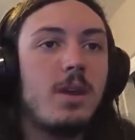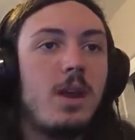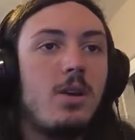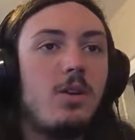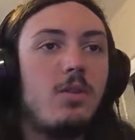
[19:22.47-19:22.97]

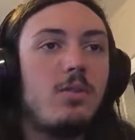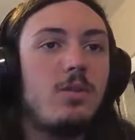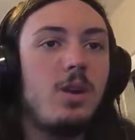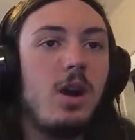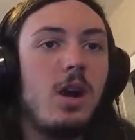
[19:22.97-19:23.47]
Oh.
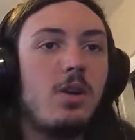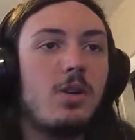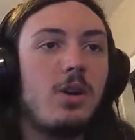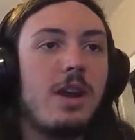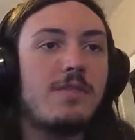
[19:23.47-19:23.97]
Oh,
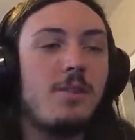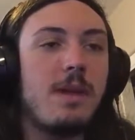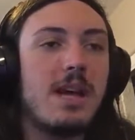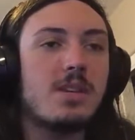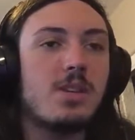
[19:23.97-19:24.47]
going after
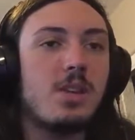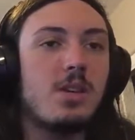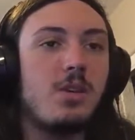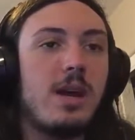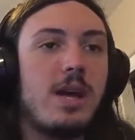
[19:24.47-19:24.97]
Max too,
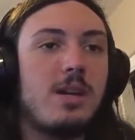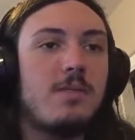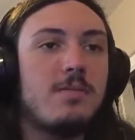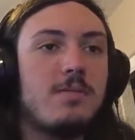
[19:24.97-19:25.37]
eh?